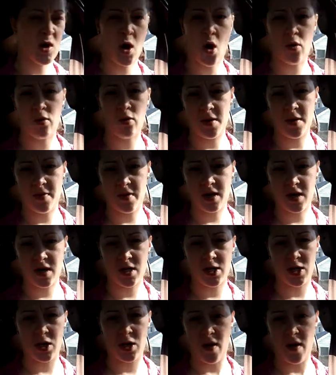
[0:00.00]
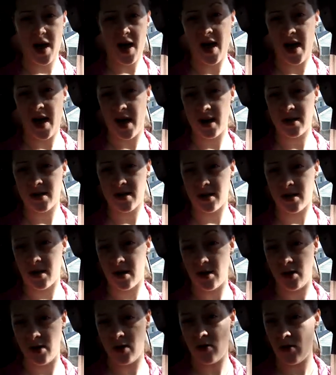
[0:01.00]
only because you asked
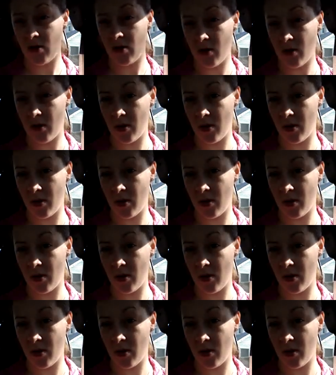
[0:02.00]
and you know